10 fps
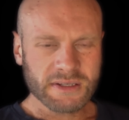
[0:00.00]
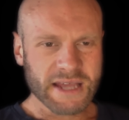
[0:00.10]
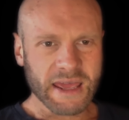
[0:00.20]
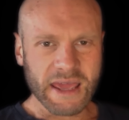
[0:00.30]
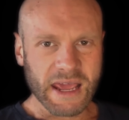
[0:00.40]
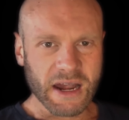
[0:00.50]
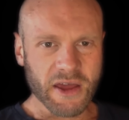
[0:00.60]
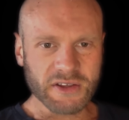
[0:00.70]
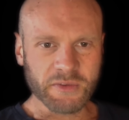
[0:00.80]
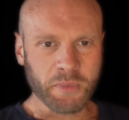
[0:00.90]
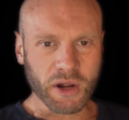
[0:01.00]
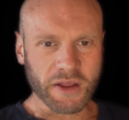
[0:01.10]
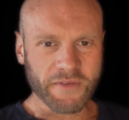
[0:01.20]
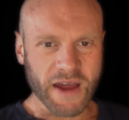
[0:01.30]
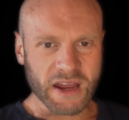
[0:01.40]
ten kilos of body
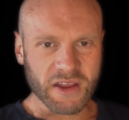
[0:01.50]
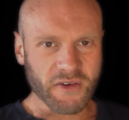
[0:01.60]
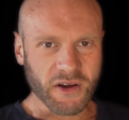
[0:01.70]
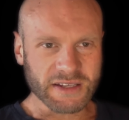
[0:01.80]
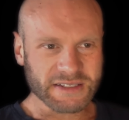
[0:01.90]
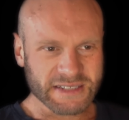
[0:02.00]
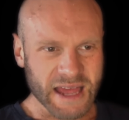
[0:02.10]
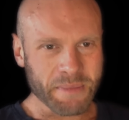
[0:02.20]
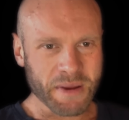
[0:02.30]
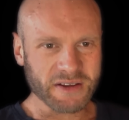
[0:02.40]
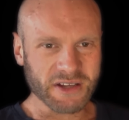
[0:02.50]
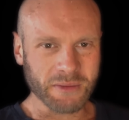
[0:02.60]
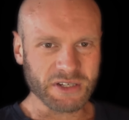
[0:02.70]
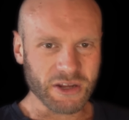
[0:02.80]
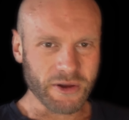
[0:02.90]
fat and you've got a set period of
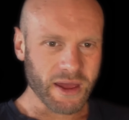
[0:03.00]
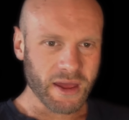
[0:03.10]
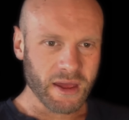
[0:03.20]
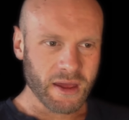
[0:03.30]
time to do it,